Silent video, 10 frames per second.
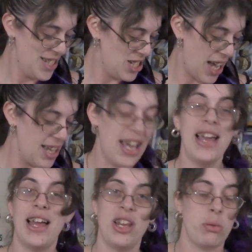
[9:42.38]

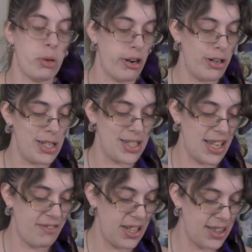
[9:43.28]
I like parodies.
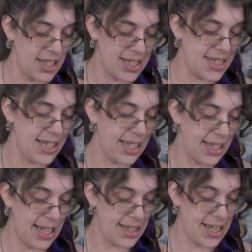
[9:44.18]
I find things silly
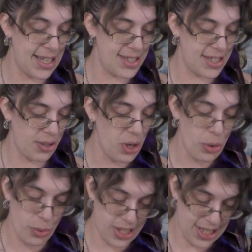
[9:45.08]
like that. So,
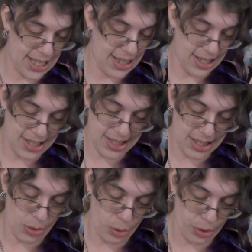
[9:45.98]
once again, this is
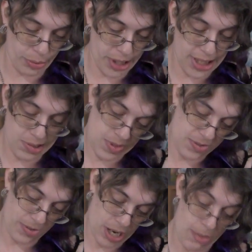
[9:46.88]
an older one. This one's
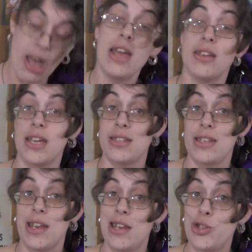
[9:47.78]
from
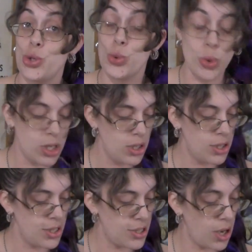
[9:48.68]
1982.
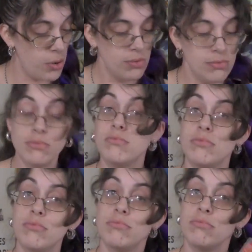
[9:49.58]
So,
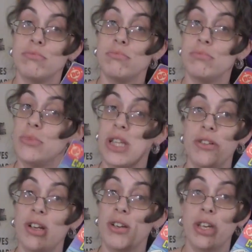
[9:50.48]

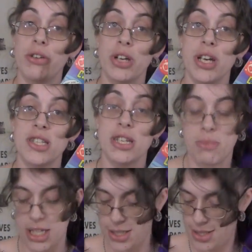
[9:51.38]
another little curiosity
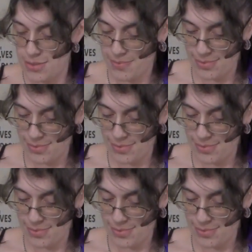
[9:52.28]
piece.